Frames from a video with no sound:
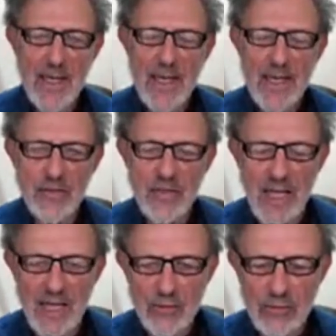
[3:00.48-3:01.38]
It's
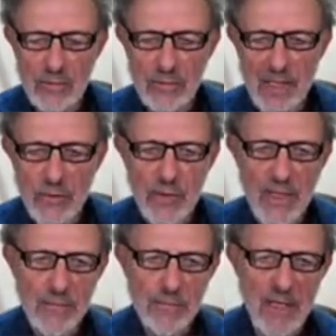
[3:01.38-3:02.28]
not
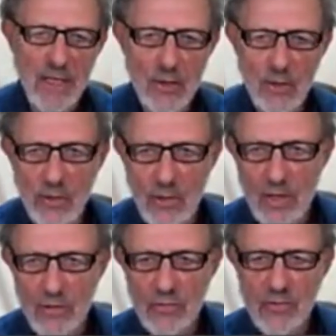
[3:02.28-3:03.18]
symmetric
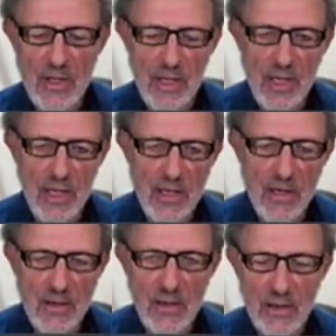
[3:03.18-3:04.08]
because
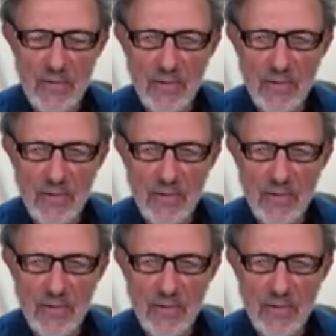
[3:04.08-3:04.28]
of